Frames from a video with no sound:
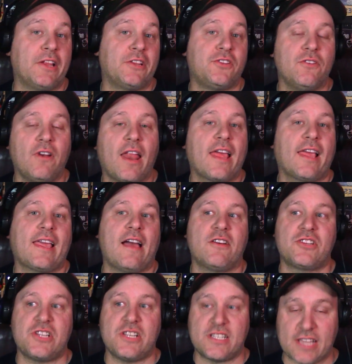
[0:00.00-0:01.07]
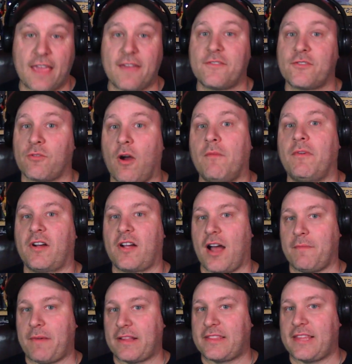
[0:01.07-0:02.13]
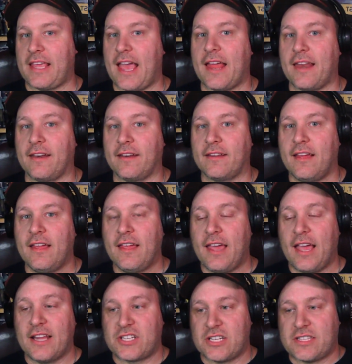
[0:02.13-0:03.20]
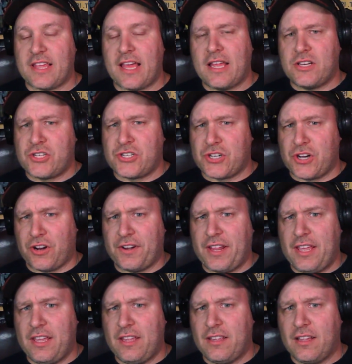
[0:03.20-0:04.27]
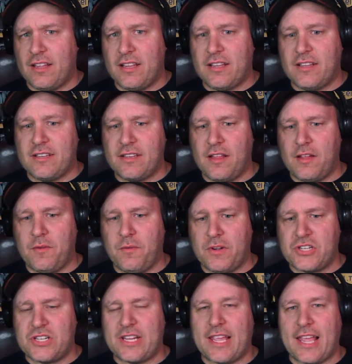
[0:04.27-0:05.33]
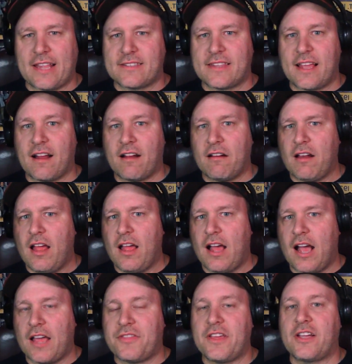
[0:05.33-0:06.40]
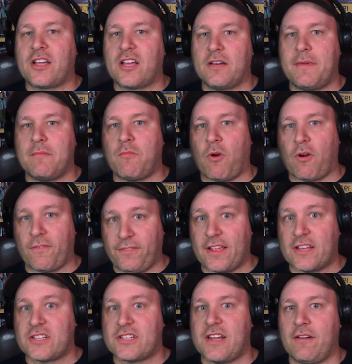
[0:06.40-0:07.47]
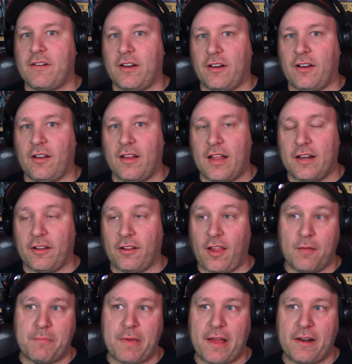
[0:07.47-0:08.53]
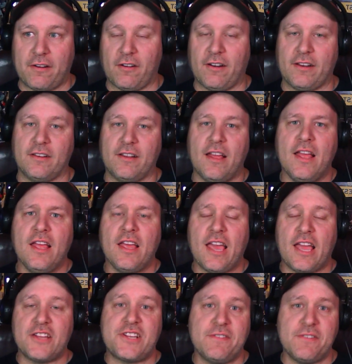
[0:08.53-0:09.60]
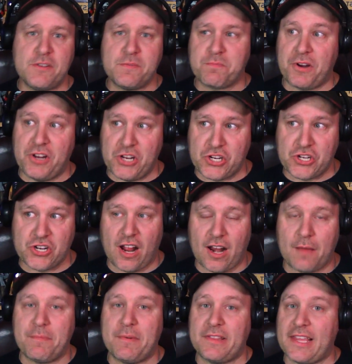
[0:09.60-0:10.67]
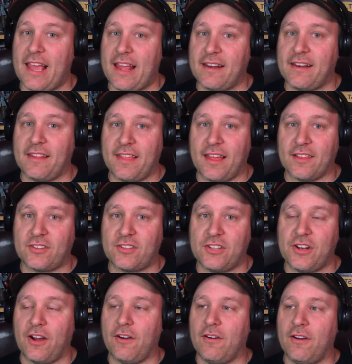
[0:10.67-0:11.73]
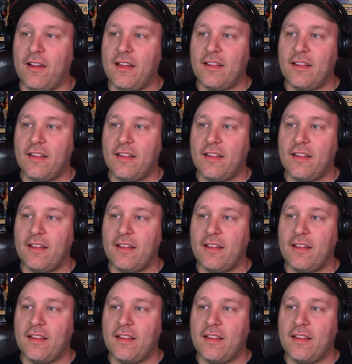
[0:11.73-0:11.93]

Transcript: I do like how she saves RoboCop at the end. It's just that journey when she gets there, I think could have been more fleshed out and a lot better. And she was pretty shot up at the end of this. You know,